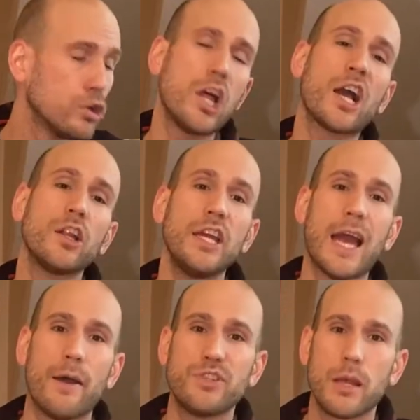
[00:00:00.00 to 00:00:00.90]
Luckily,
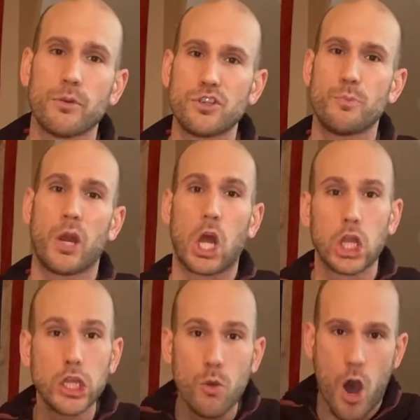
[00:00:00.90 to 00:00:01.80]
I was able to just put
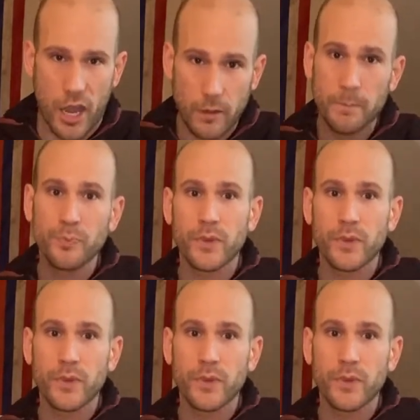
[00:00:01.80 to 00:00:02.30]
glue on it,